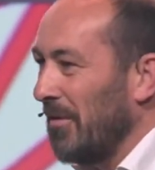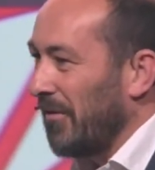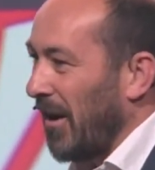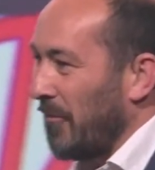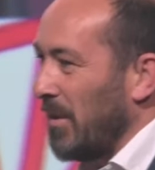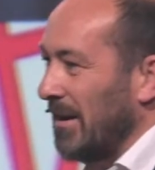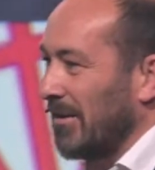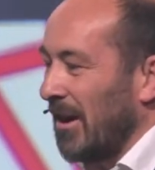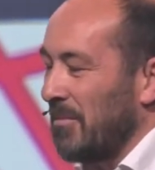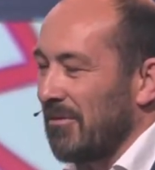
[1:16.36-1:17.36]
5 weeks
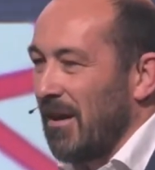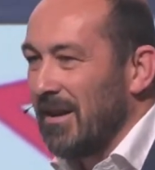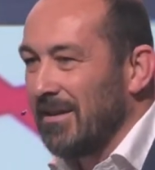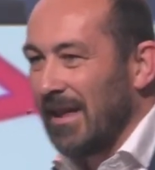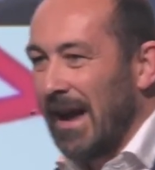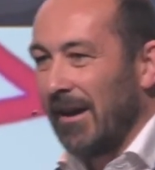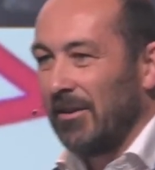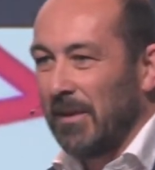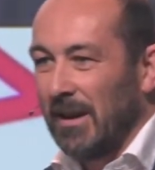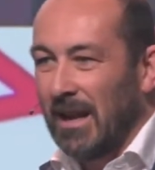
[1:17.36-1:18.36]
ago. Prior to that, I
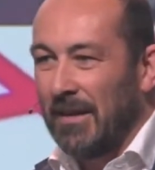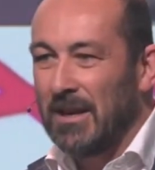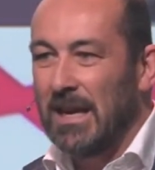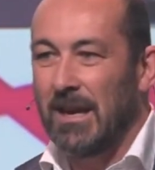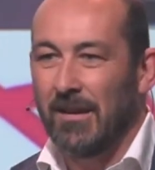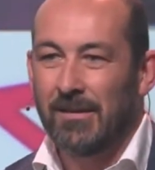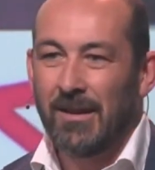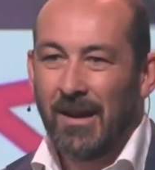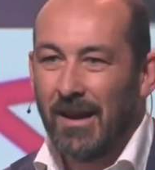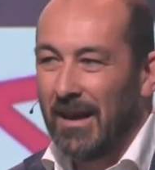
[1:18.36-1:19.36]
spent 11 years
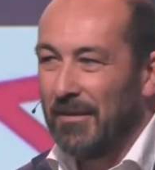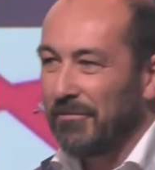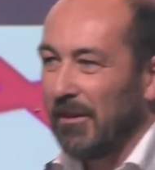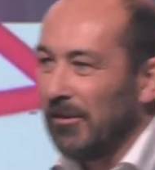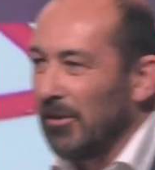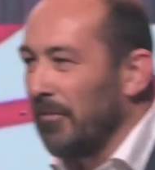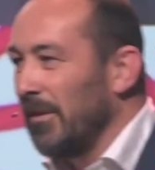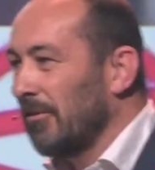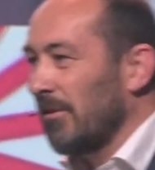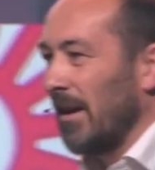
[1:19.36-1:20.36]
in front
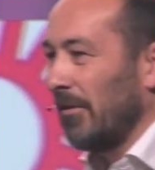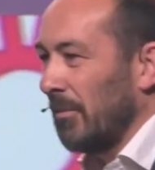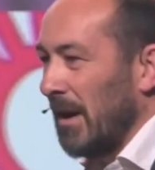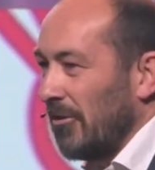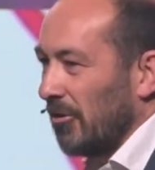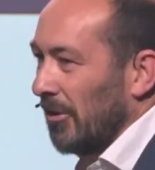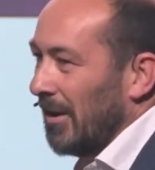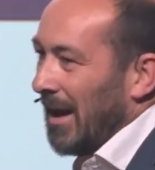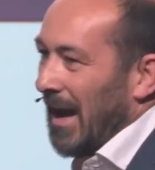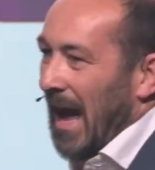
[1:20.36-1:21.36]
office transformation
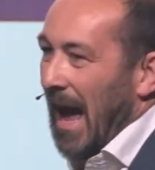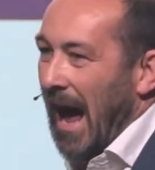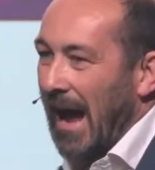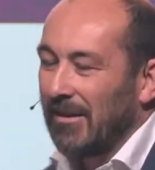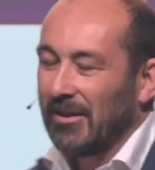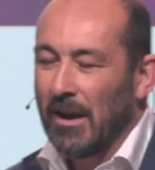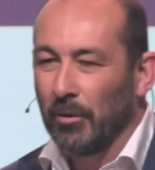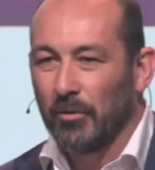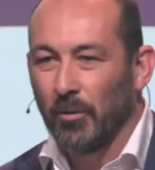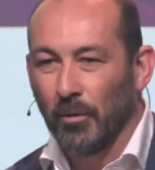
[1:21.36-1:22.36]
at
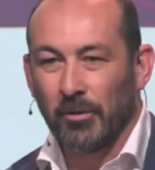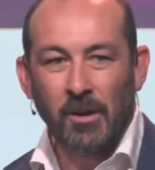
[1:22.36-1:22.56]
Salesforce.